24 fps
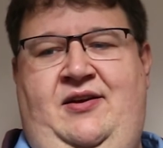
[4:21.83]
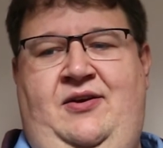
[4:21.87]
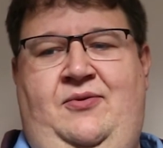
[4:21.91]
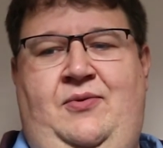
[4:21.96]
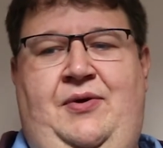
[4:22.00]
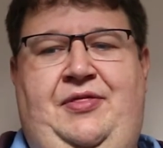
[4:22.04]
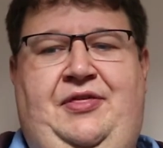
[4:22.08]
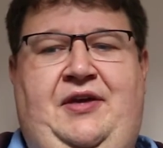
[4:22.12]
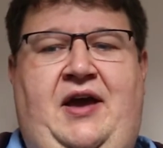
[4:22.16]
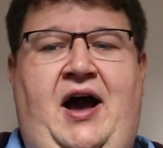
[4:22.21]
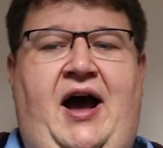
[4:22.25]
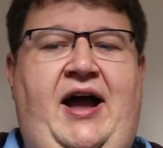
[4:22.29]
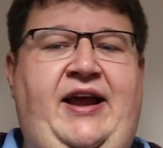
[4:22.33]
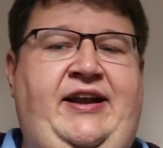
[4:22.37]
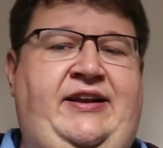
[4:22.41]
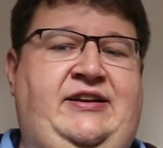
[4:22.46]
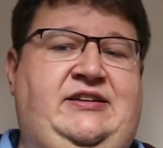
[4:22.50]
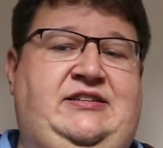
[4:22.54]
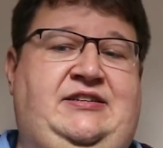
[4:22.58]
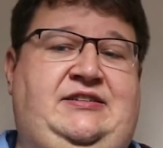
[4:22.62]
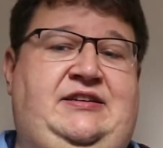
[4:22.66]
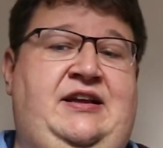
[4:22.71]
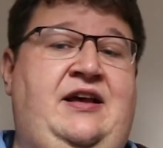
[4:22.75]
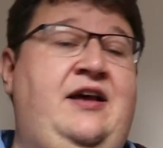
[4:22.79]
with
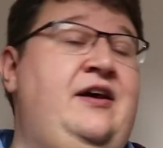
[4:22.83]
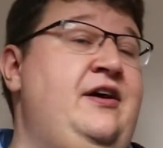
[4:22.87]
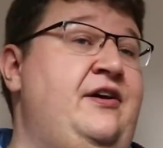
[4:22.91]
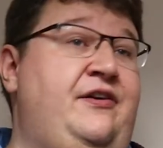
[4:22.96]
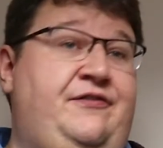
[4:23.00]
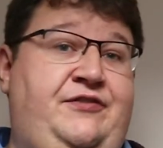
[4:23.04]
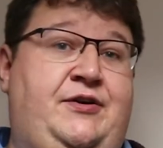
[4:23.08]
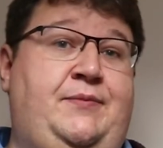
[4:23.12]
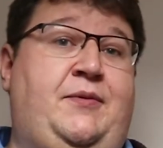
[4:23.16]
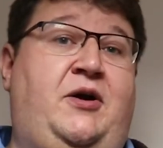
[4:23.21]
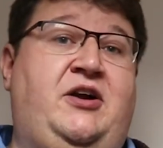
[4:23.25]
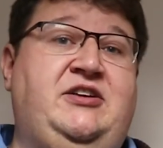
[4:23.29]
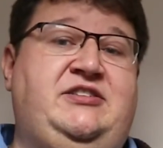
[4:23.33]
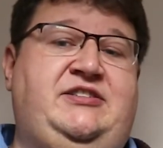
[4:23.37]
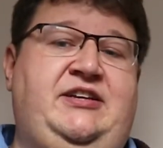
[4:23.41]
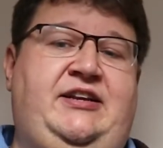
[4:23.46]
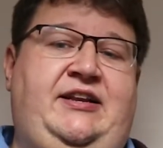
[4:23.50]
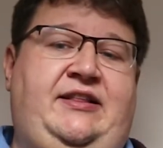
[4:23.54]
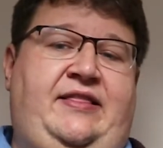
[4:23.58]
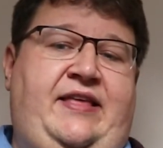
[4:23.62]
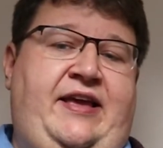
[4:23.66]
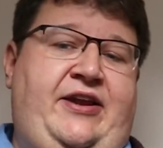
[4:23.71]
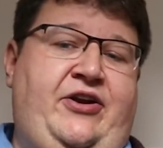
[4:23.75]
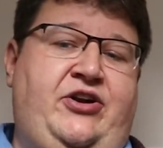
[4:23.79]
guidance from our
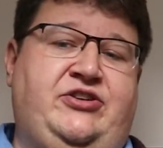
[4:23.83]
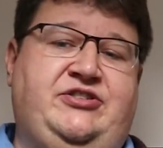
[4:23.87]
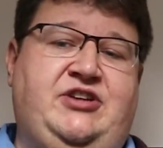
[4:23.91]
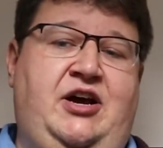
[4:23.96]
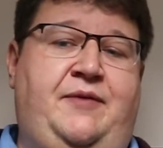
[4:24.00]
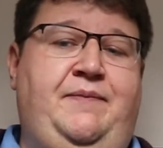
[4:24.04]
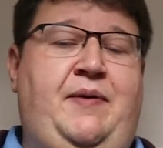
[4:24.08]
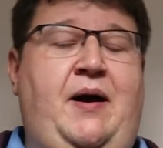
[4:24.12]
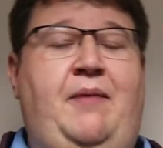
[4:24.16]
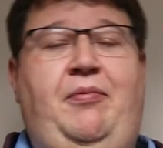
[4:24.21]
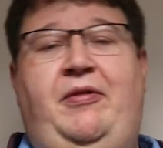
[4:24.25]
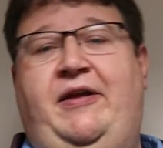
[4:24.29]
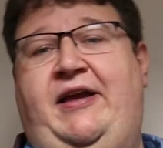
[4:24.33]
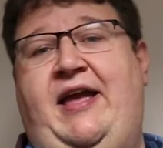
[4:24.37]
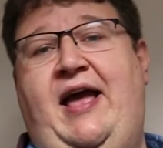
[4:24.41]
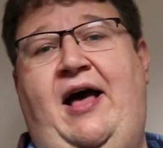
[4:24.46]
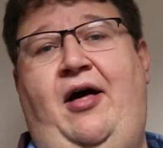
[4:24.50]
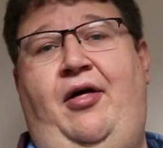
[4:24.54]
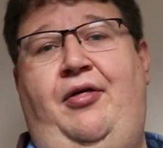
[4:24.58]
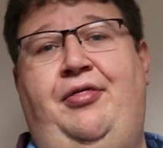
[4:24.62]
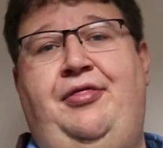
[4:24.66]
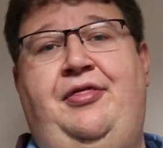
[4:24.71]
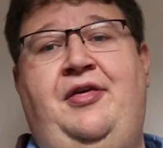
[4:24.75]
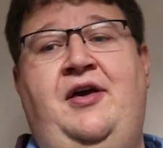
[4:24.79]
synod leaders on public
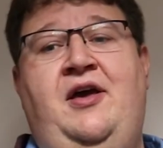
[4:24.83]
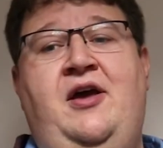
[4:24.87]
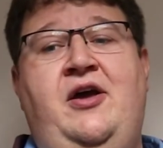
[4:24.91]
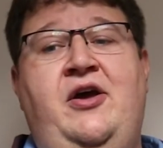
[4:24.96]
health,